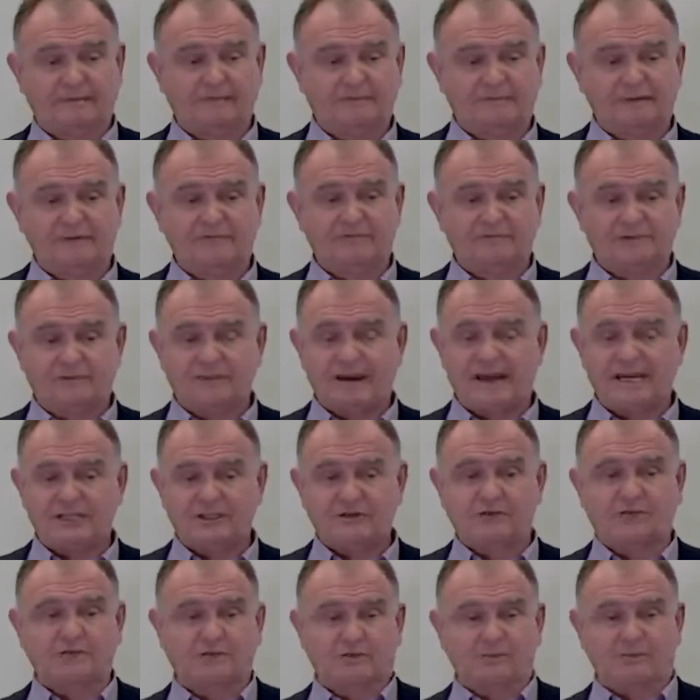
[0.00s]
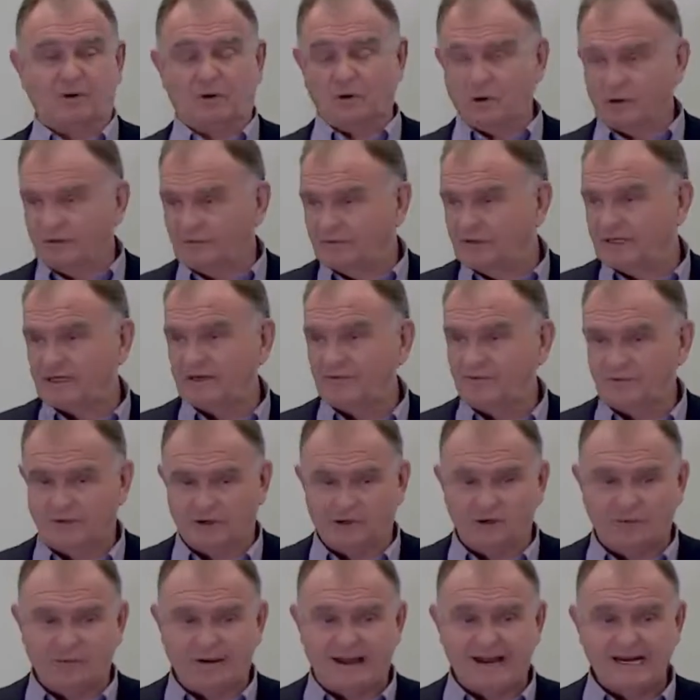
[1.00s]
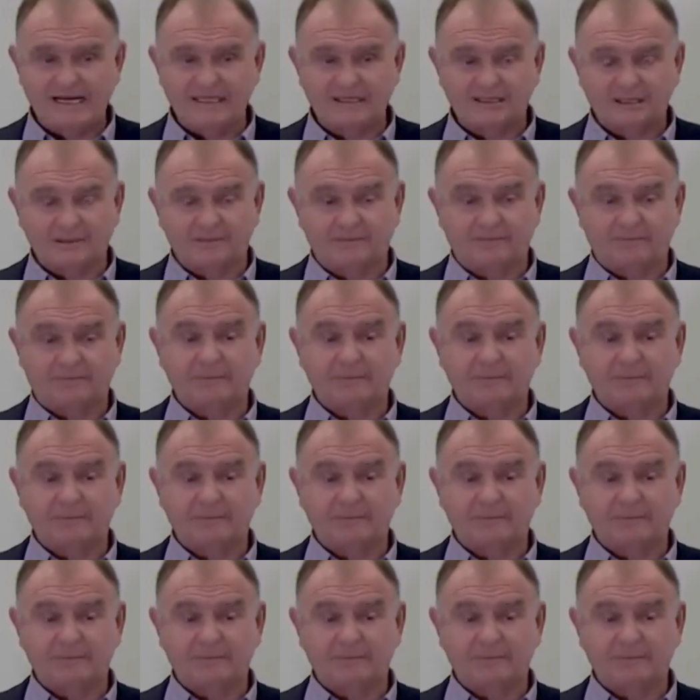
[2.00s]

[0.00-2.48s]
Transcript: information from all of the different domains.